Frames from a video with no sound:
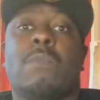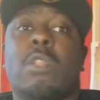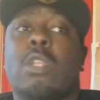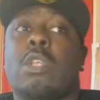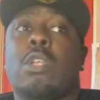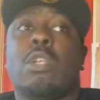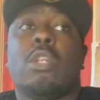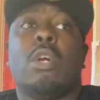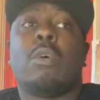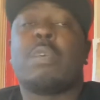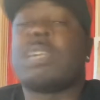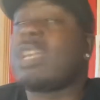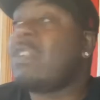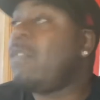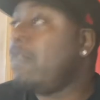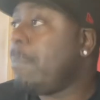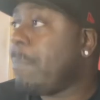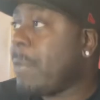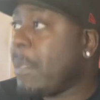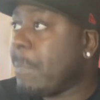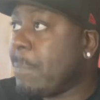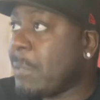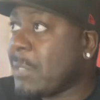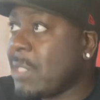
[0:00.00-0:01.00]
you know, giving
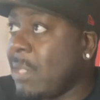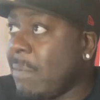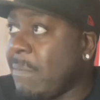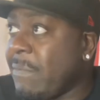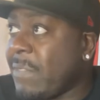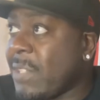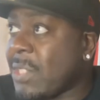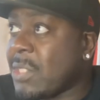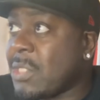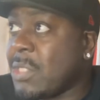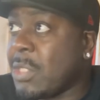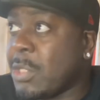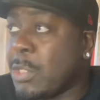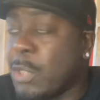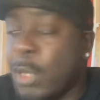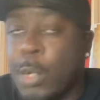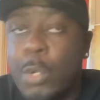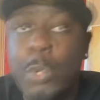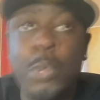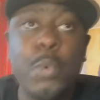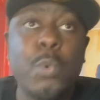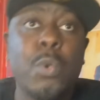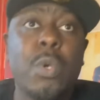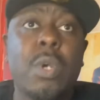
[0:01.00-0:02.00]
people something to
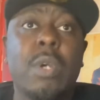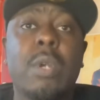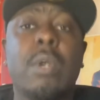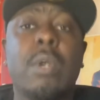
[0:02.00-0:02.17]
do,